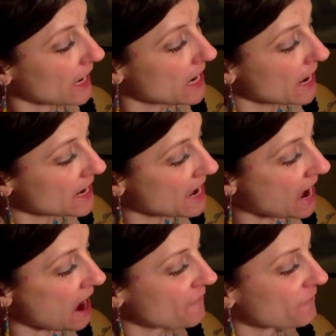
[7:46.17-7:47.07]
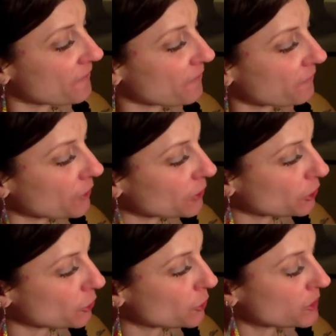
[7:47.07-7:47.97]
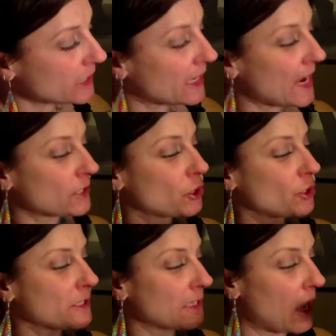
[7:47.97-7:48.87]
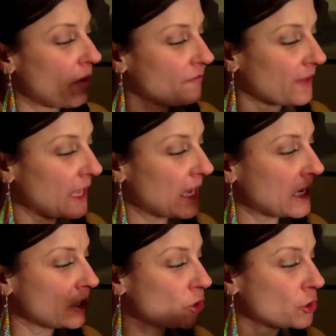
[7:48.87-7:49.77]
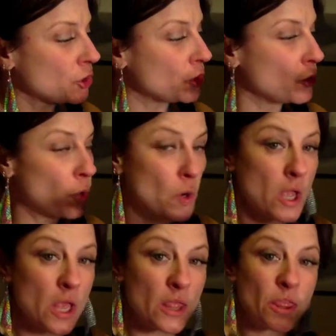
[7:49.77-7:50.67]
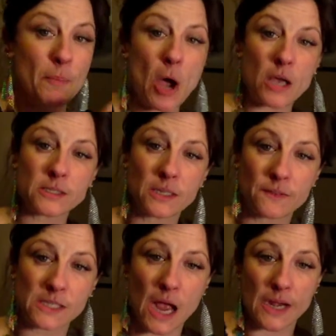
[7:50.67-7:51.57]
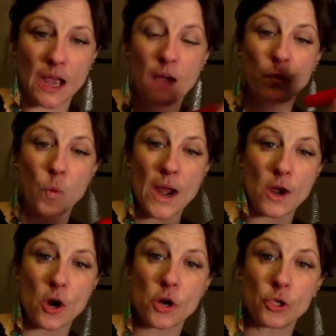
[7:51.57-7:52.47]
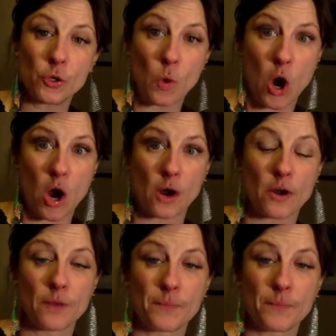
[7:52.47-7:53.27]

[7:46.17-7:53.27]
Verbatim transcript: Enough for you to get yourself into the positive side of where you are.